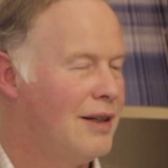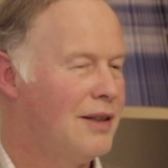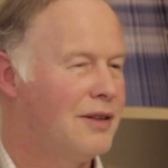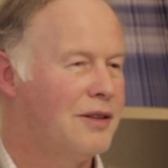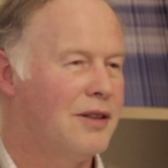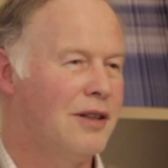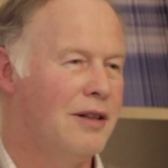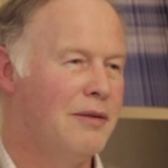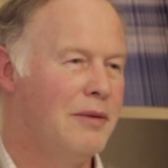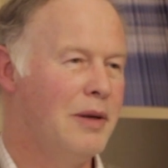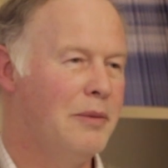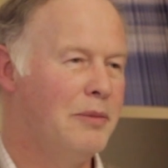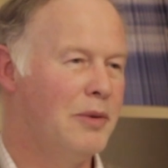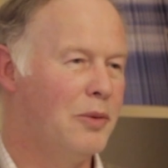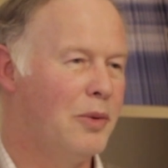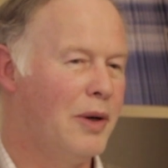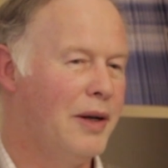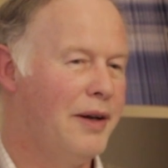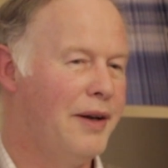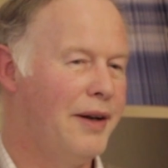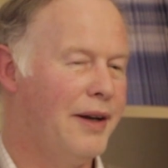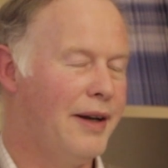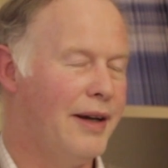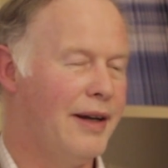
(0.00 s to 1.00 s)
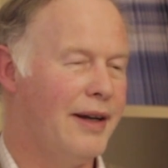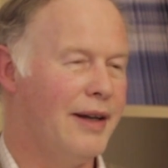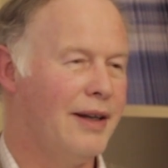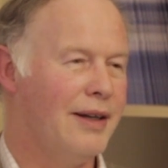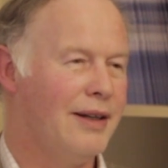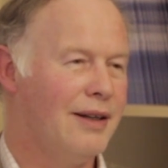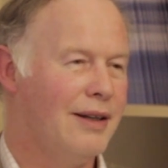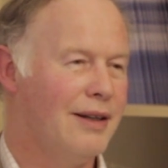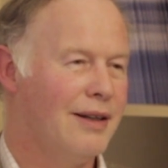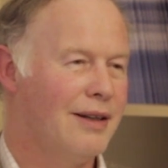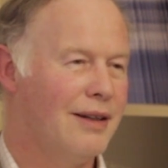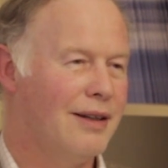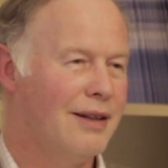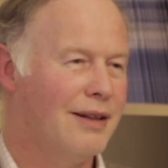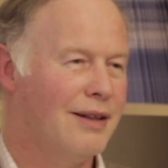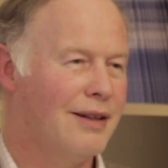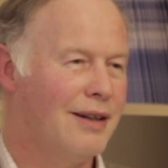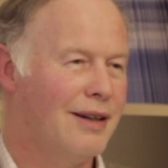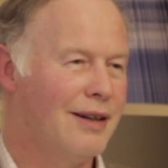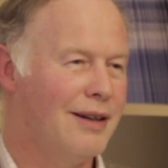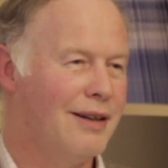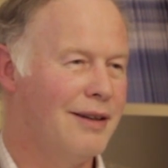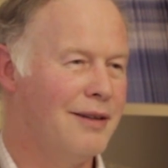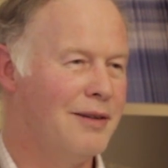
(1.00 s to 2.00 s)
So I remember one day,
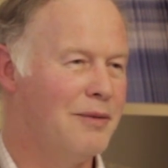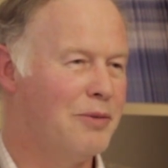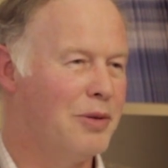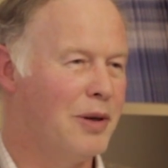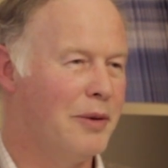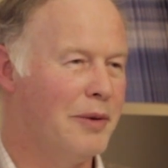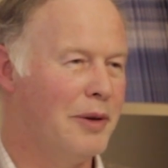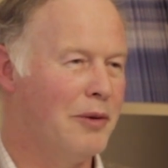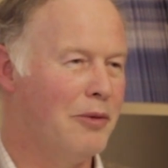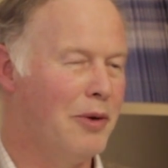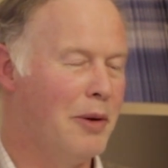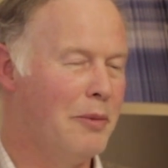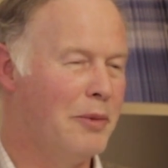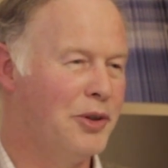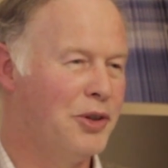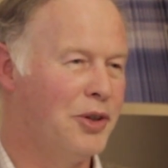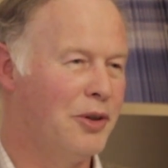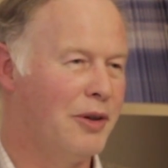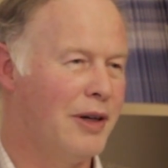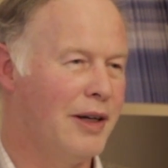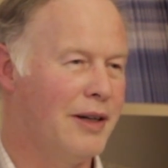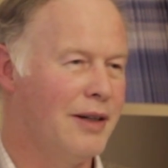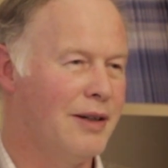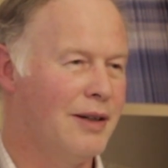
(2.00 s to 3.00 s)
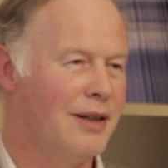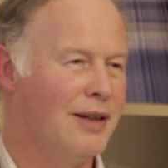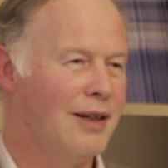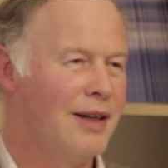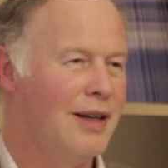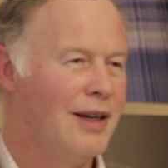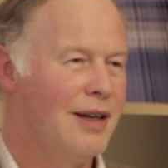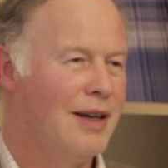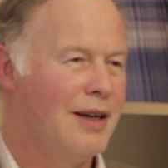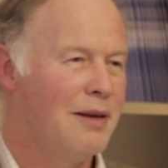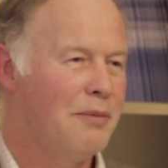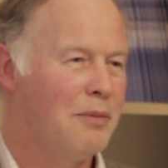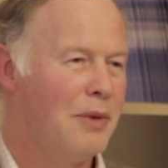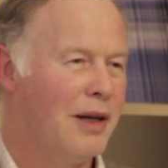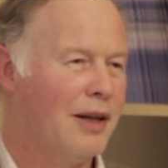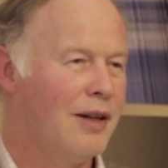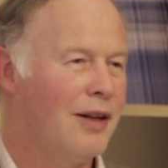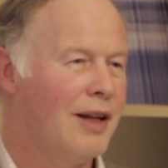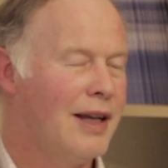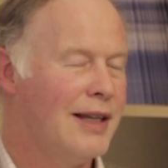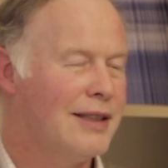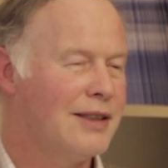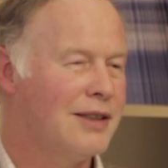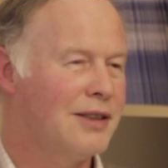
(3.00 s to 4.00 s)
you probably remember, Joanna,
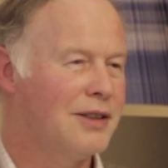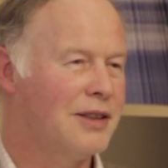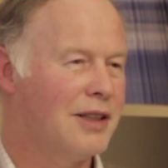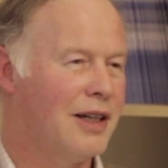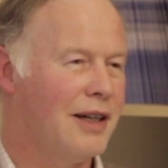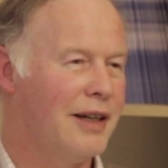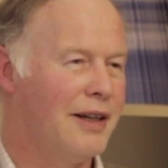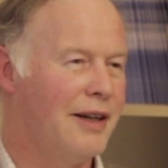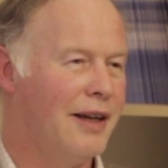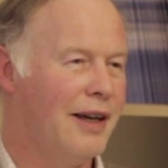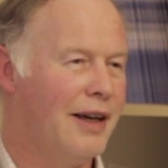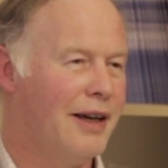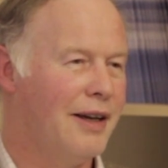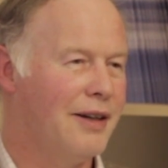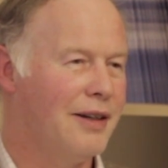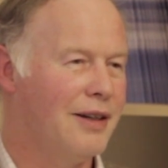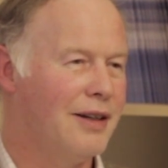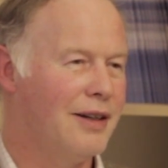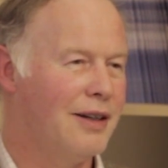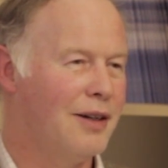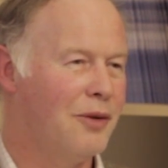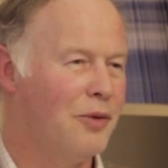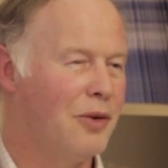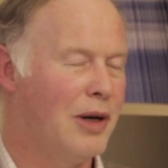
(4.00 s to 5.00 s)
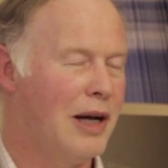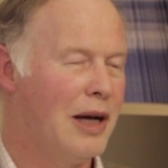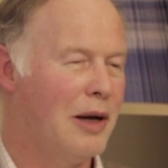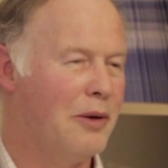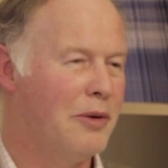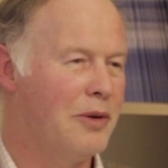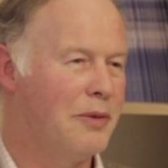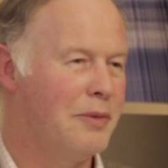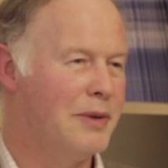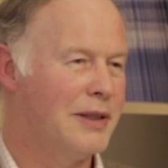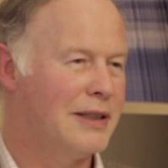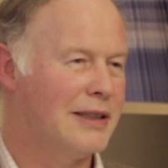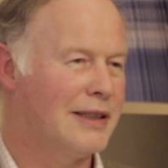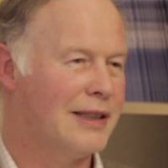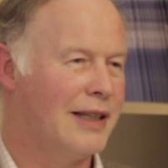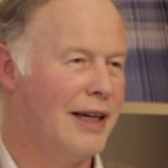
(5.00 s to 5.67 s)
Michael Heseltine had a row with Mrs.